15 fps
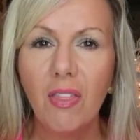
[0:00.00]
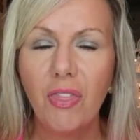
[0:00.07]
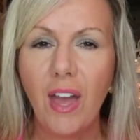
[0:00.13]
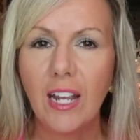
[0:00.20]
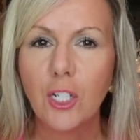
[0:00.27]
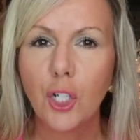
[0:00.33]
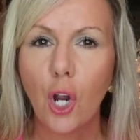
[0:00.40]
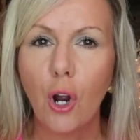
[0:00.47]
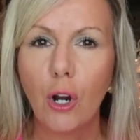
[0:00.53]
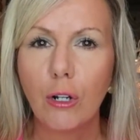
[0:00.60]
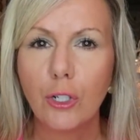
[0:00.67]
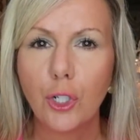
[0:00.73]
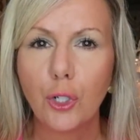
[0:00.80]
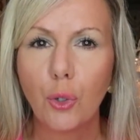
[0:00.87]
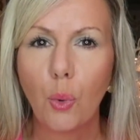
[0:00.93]
They
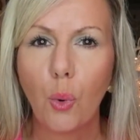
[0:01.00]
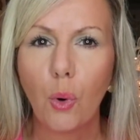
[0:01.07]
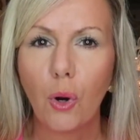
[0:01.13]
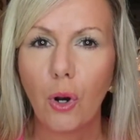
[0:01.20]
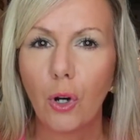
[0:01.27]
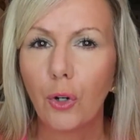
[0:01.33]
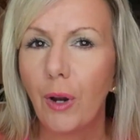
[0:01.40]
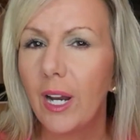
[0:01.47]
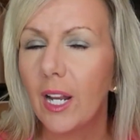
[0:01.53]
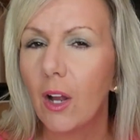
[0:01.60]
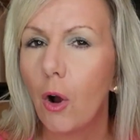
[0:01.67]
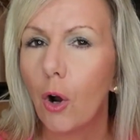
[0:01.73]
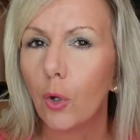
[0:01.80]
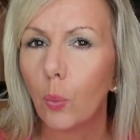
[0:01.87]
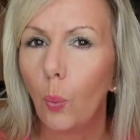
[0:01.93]
charge your credit
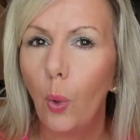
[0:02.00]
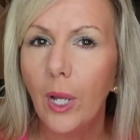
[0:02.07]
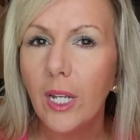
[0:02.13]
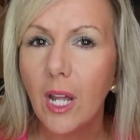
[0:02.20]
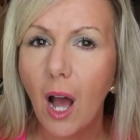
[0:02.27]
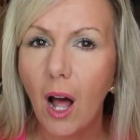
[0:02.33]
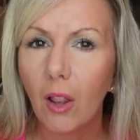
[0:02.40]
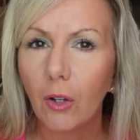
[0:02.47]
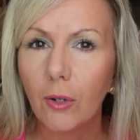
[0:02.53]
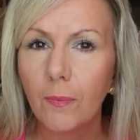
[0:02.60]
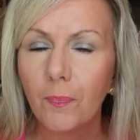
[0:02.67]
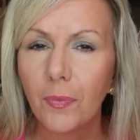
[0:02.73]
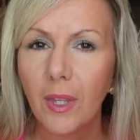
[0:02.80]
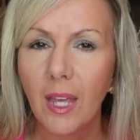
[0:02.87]
card $1